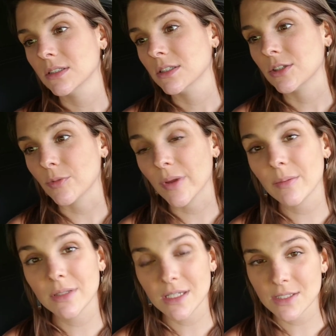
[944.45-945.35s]
your
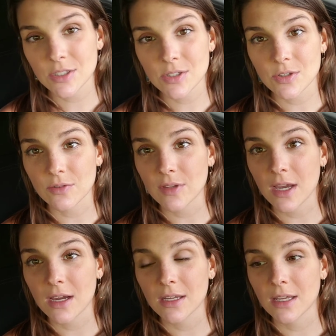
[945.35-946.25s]
baby doesn't deserve
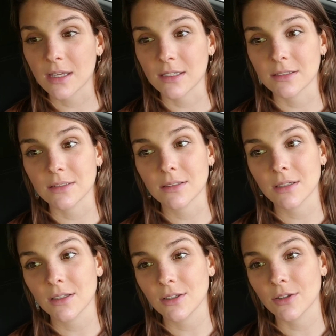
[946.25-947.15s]
that, and
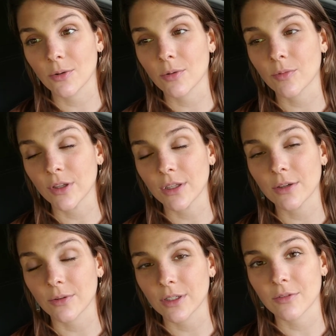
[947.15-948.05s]
you're really
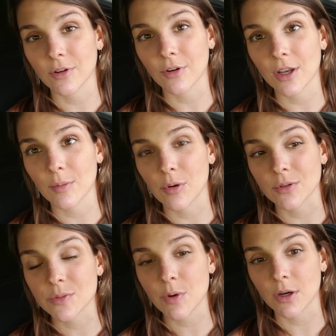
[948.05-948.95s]
going to regret it
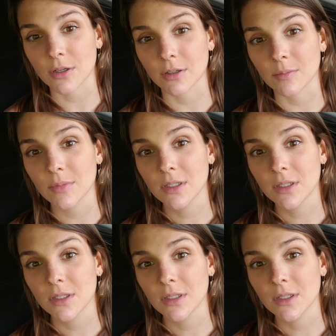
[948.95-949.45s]
postpartum.